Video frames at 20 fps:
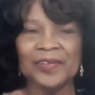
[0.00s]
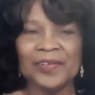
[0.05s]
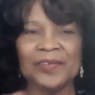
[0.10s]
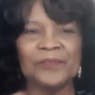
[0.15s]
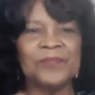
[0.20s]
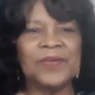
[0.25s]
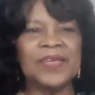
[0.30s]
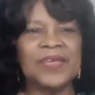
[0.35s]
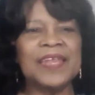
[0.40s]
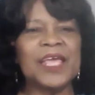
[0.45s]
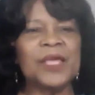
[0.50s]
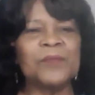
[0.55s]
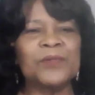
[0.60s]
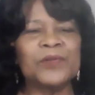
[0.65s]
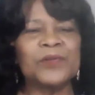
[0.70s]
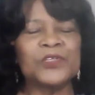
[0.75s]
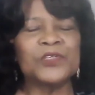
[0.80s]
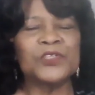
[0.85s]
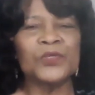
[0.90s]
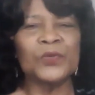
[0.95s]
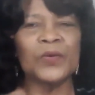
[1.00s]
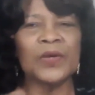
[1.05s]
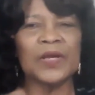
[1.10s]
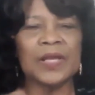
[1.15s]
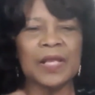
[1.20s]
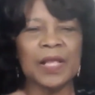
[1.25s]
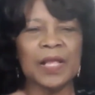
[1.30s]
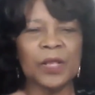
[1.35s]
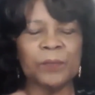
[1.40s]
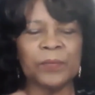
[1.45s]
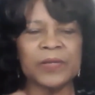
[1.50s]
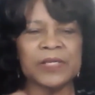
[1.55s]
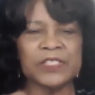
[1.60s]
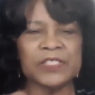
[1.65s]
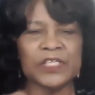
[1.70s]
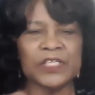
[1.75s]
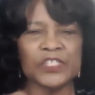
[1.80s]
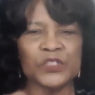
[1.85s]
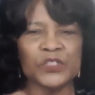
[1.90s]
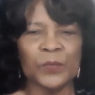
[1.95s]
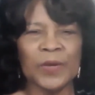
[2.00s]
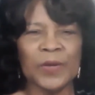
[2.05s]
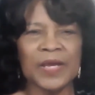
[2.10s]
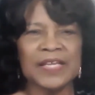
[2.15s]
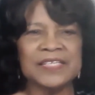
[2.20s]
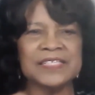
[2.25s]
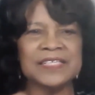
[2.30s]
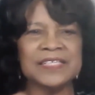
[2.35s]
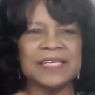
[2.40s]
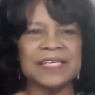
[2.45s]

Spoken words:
been able to accomplish as much